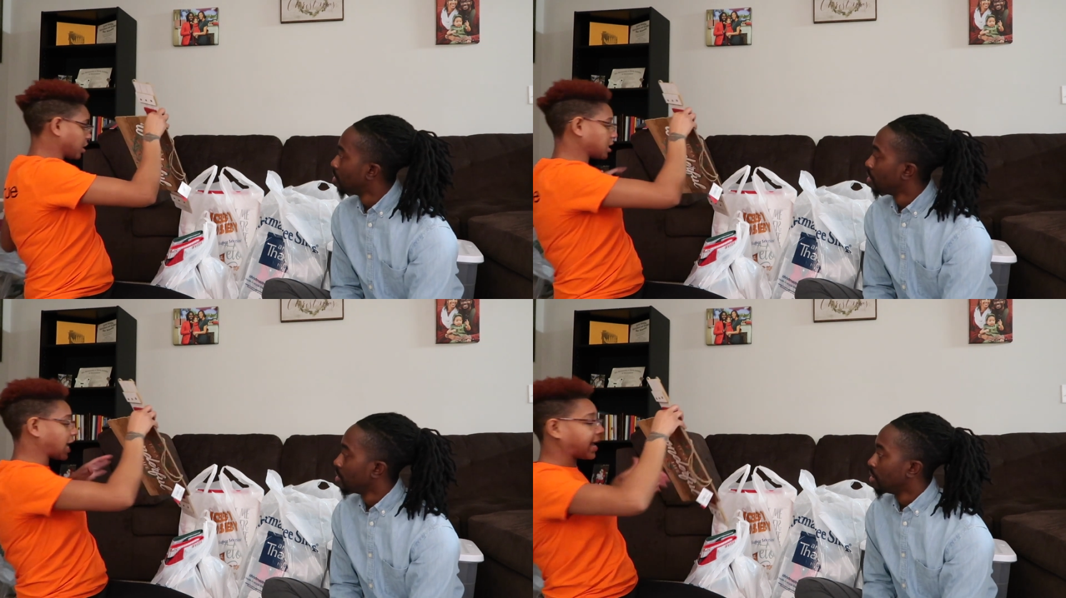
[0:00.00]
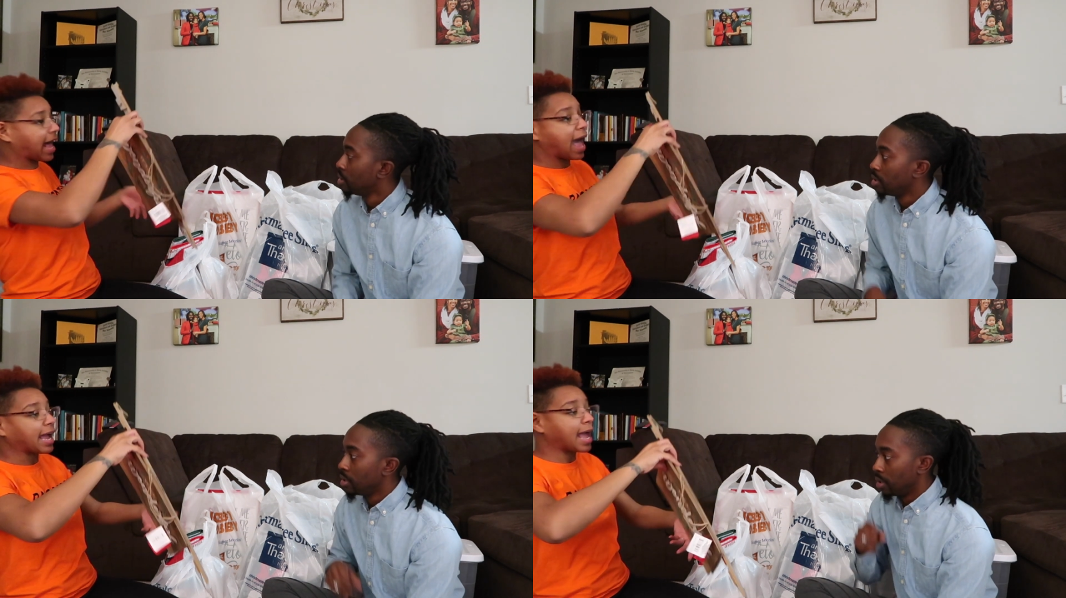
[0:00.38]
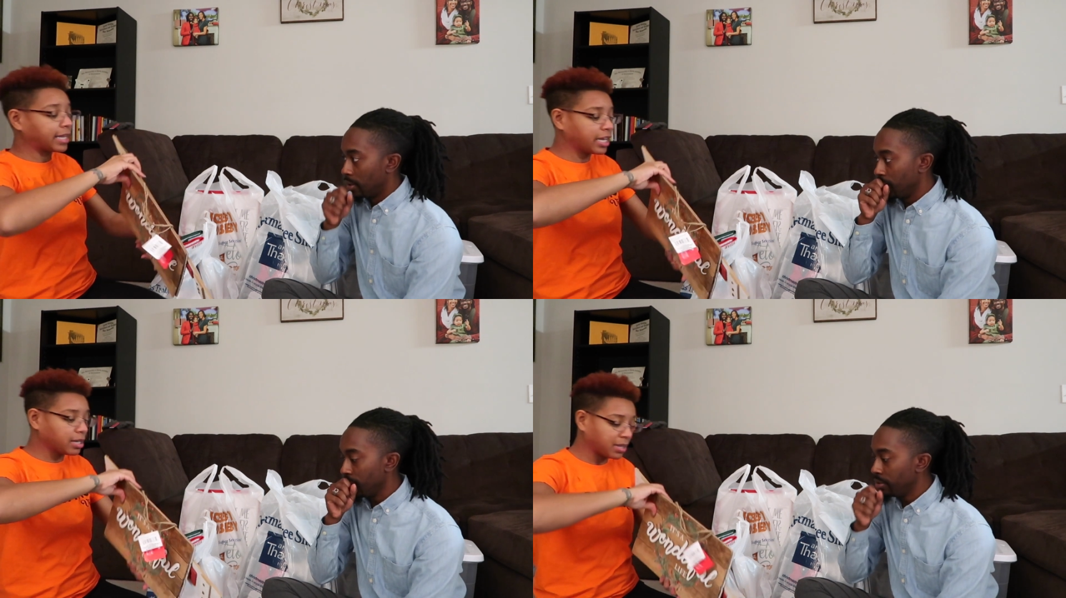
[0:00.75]
Speaker 1: was just like, I
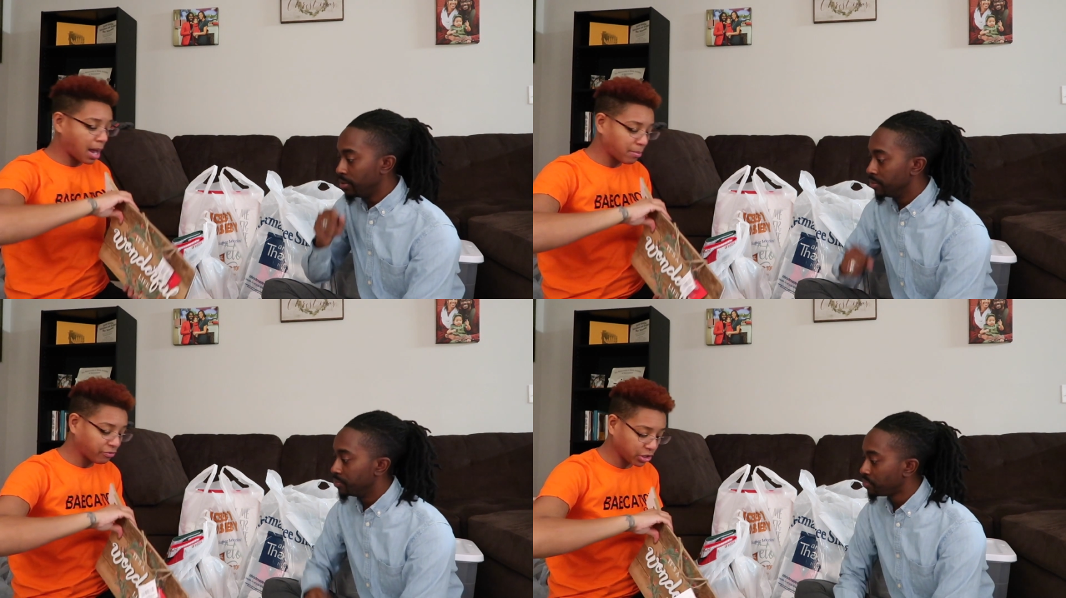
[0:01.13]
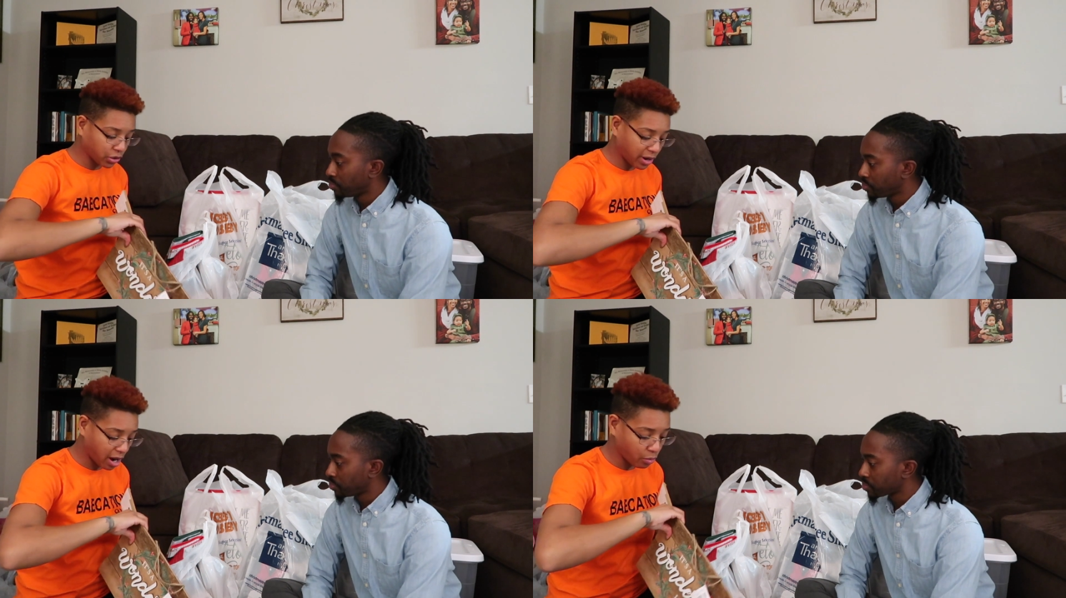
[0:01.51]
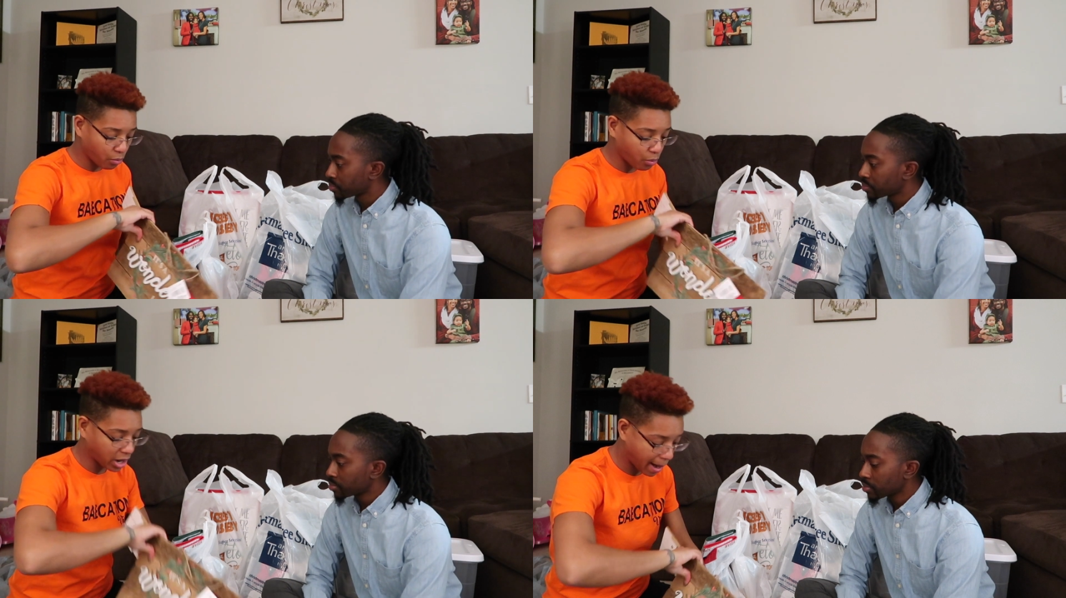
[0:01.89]
gotta get them. I'm gonna figure
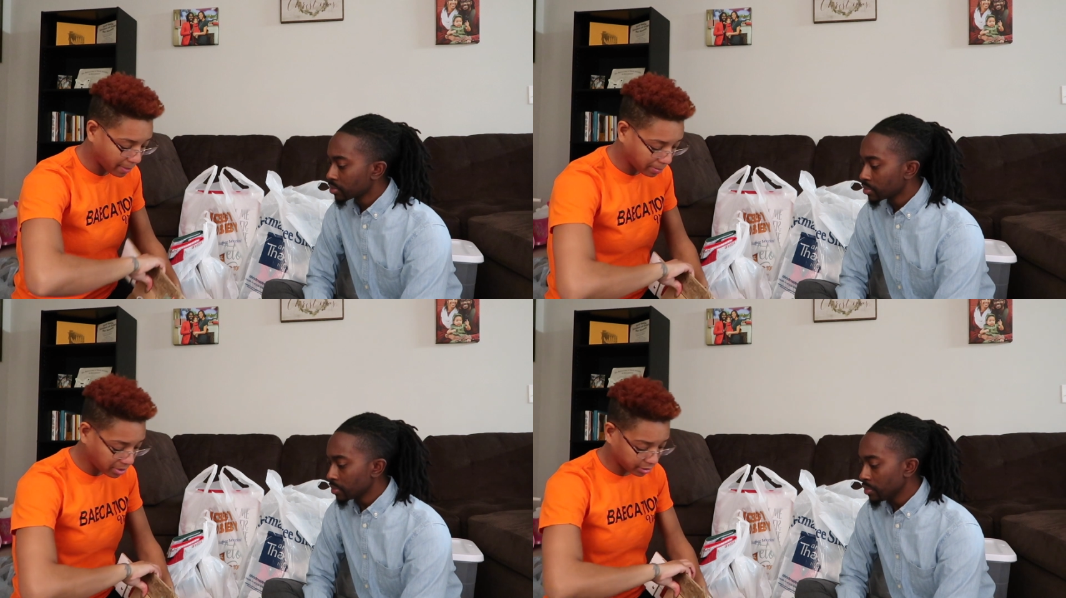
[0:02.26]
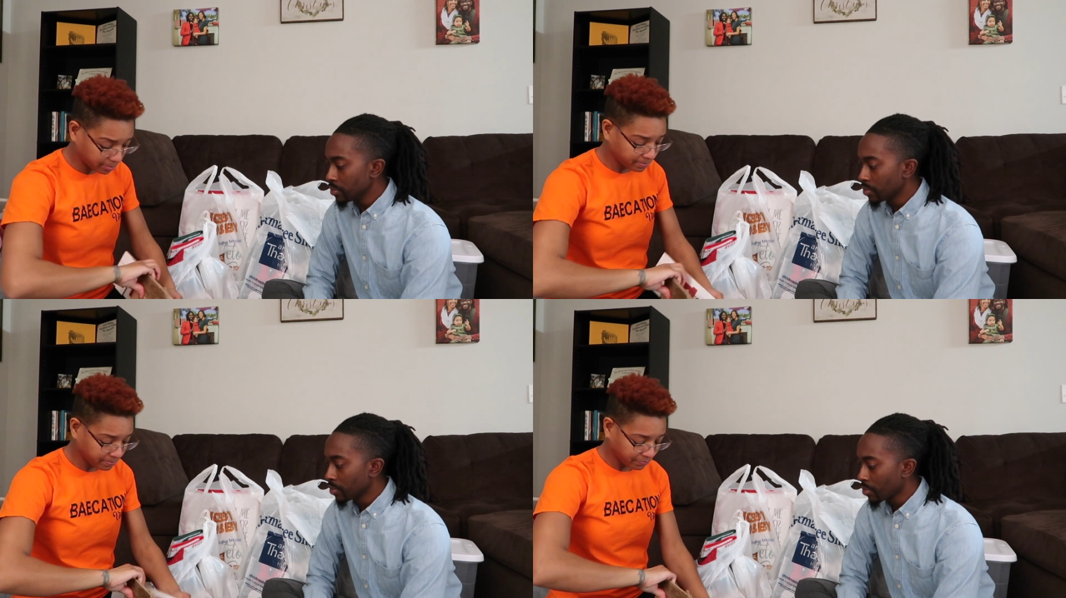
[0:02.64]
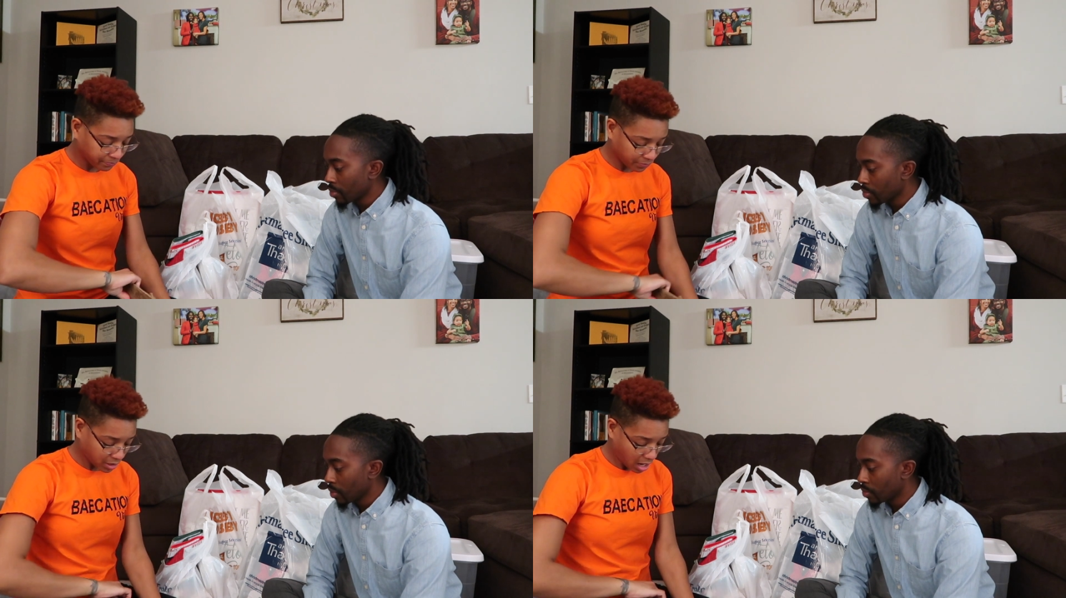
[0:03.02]
out where I'm gonna put them.
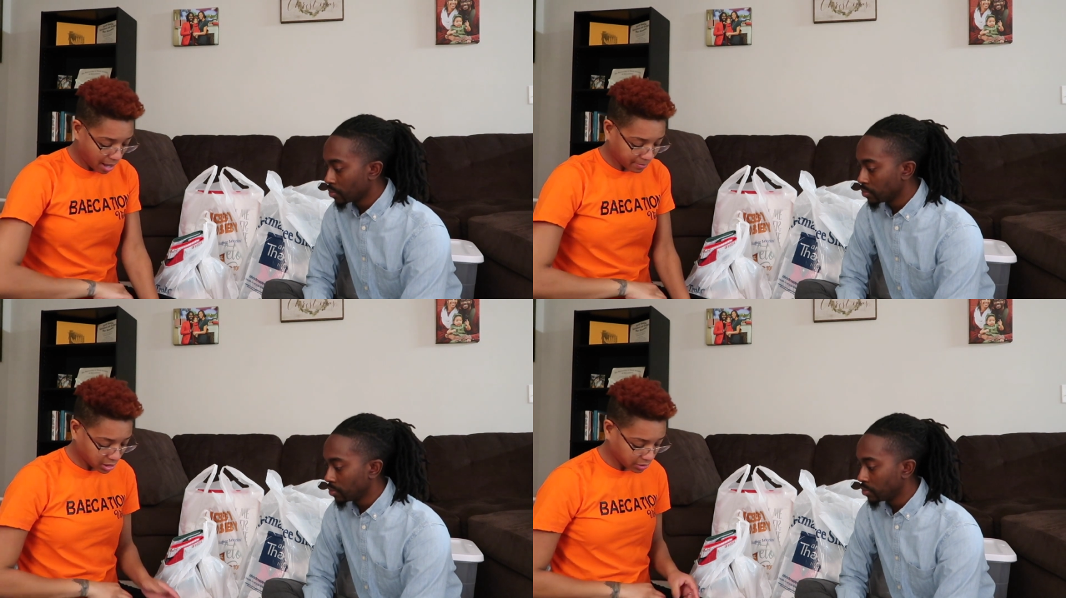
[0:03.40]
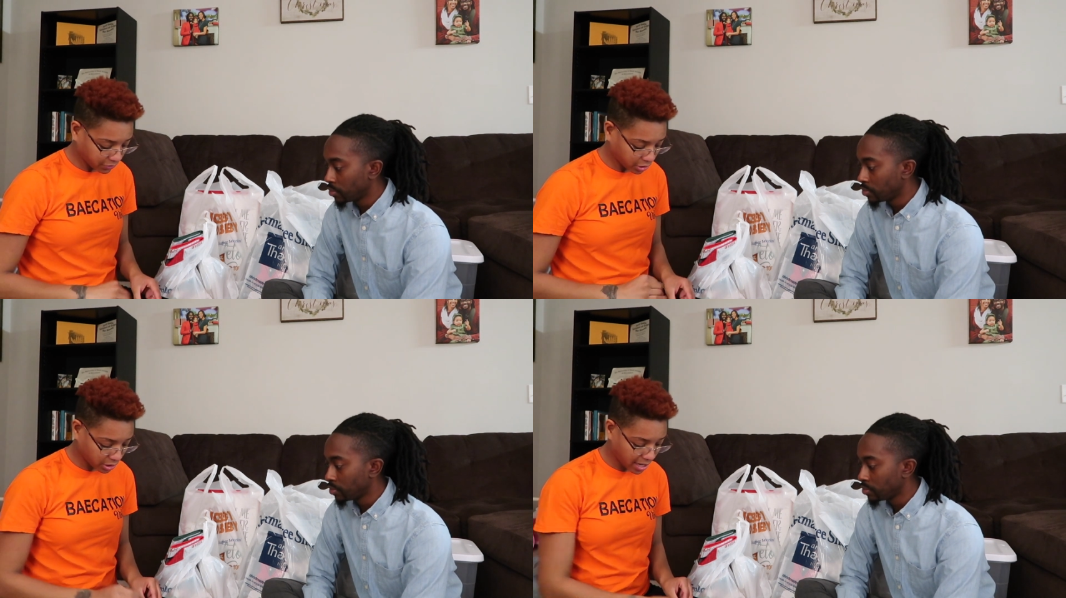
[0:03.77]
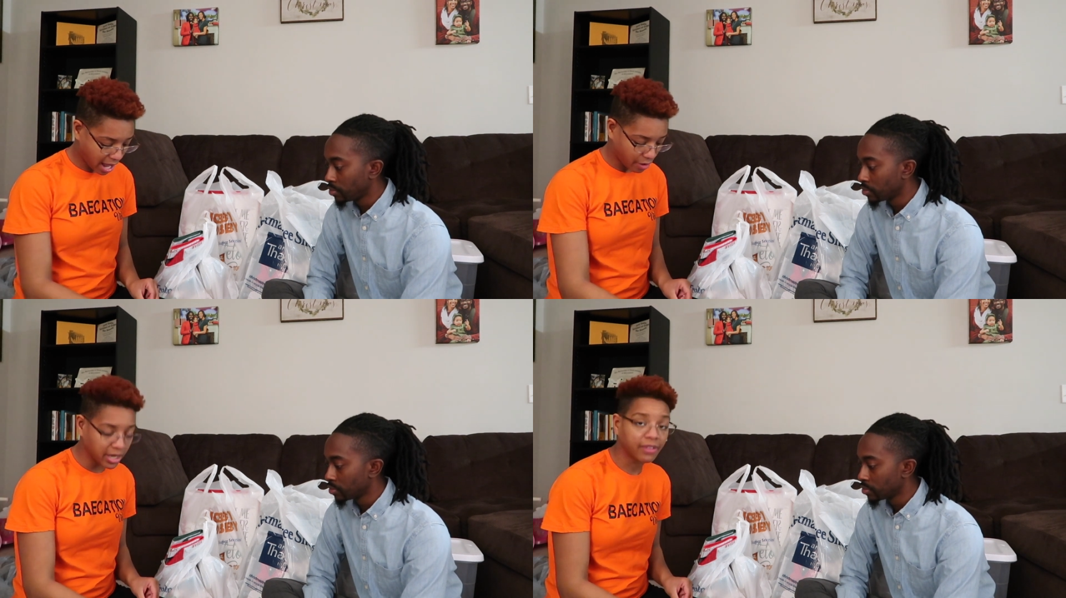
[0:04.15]
I'm gonna just figure it
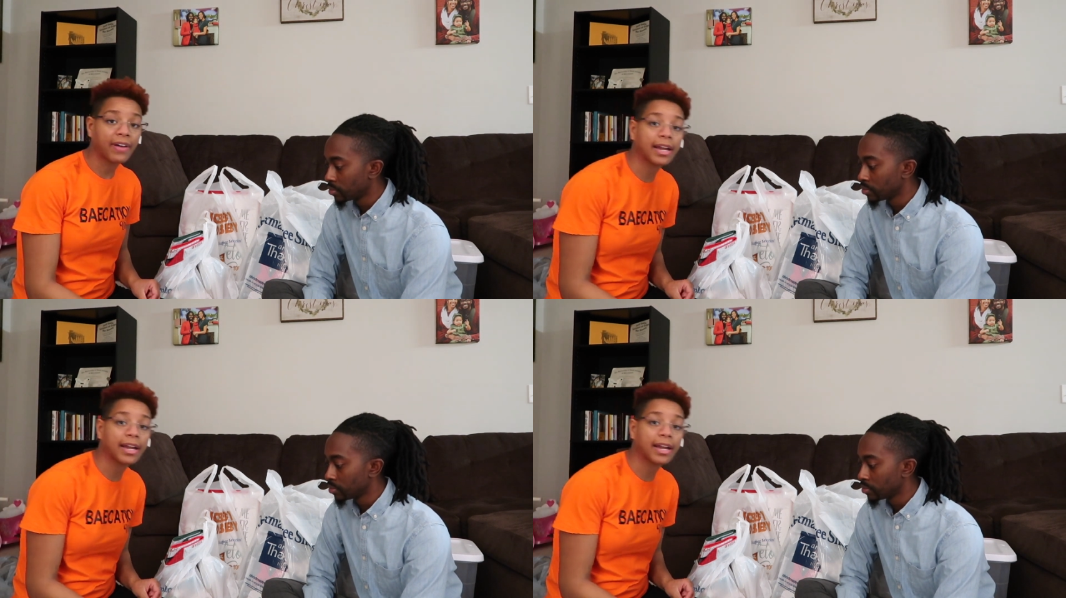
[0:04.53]
out. And if